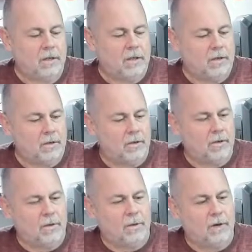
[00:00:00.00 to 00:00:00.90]

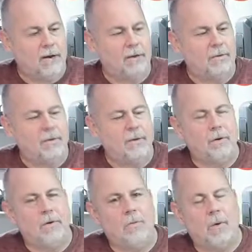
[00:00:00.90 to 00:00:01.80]
So I don't
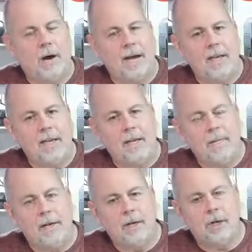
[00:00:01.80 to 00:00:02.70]
know why the
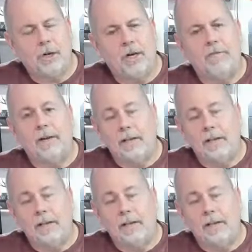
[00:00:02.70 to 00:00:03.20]
heat bed shut off.